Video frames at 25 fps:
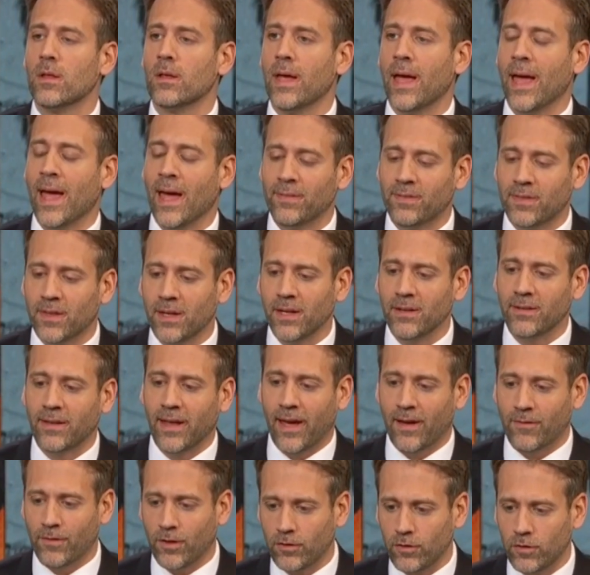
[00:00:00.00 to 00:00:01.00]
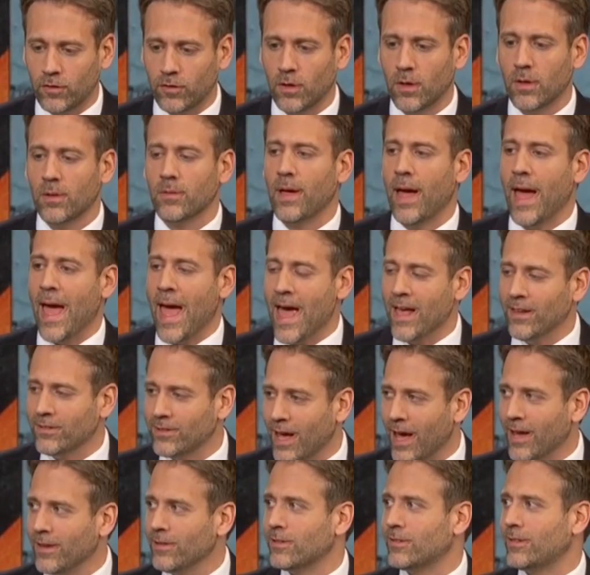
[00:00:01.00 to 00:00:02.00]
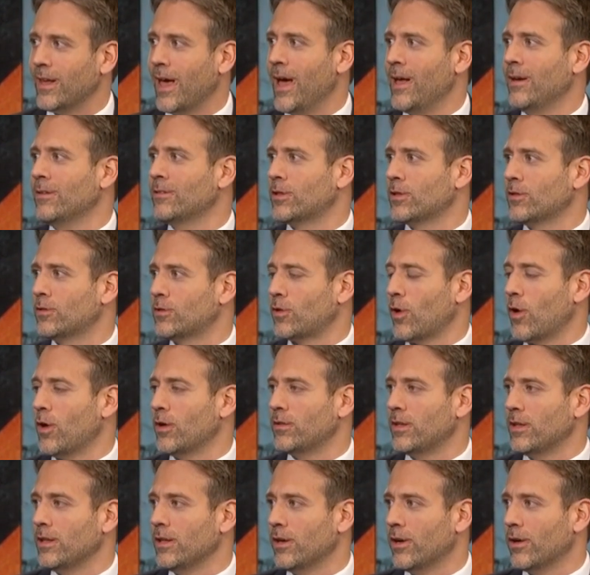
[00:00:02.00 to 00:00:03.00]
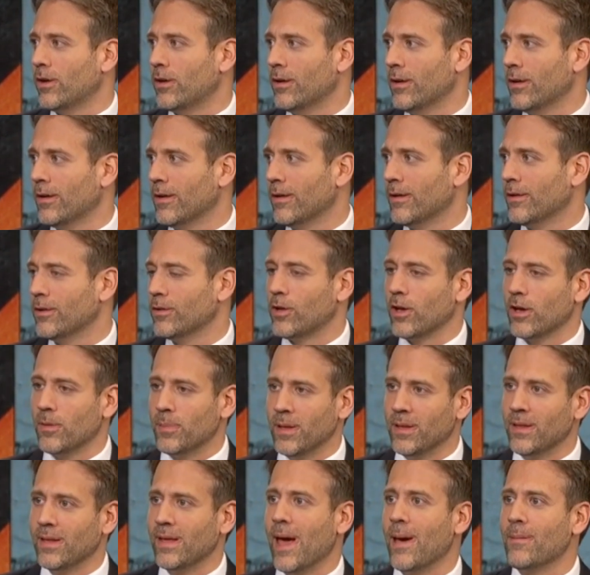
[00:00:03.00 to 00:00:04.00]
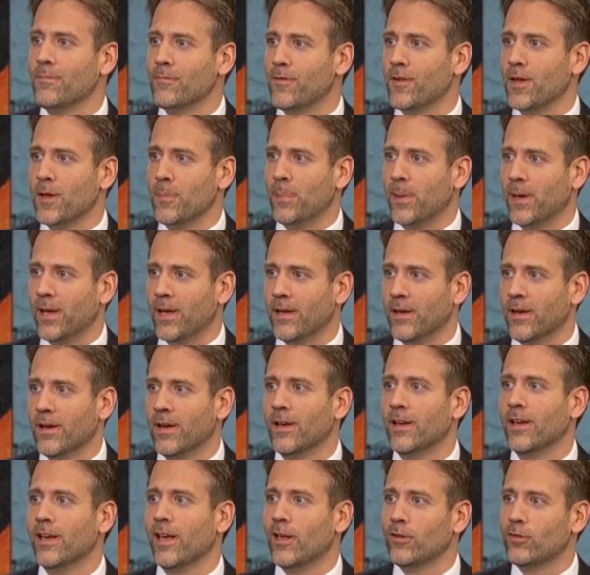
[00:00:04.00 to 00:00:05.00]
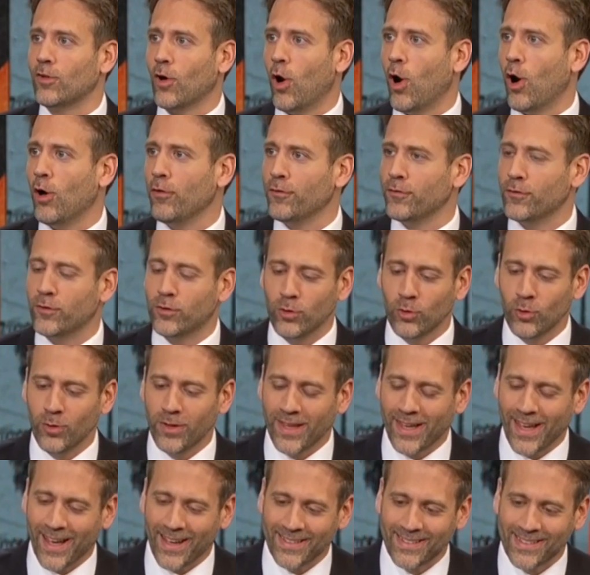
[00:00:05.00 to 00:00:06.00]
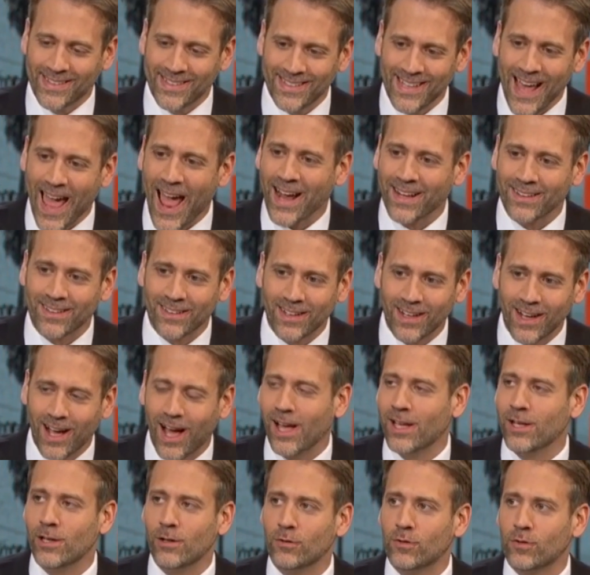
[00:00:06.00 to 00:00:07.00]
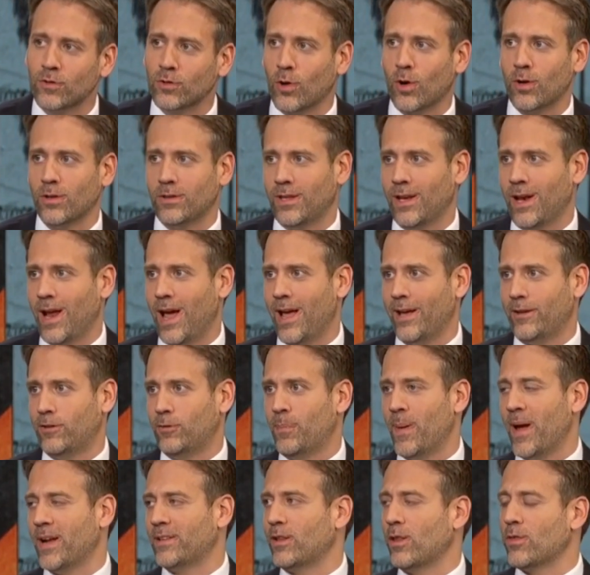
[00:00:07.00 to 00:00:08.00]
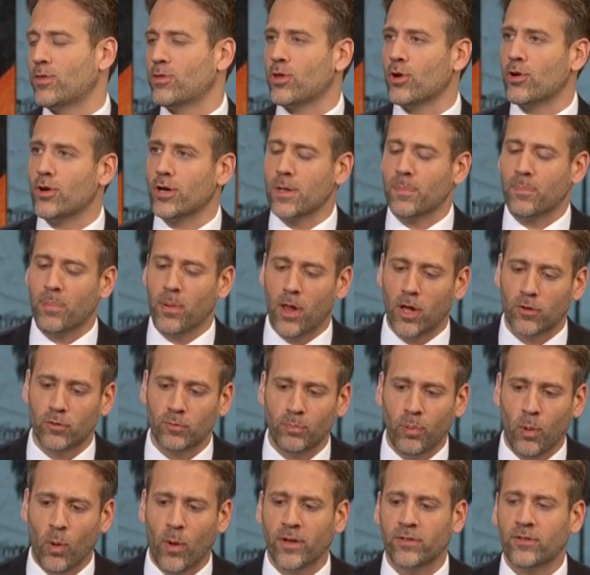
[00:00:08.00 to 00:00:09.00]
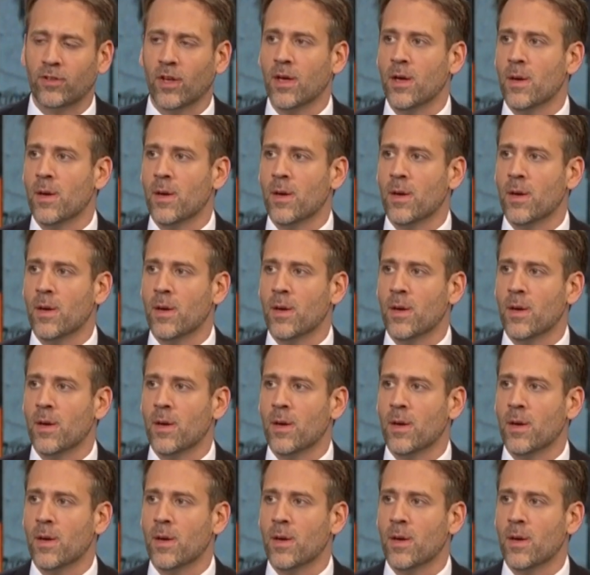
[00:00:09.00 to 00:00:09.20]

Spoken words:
Anthony Davis, as I said to start the year, who's going to be the MVP, is off to the exact kind of start that I expected. 30-plus points,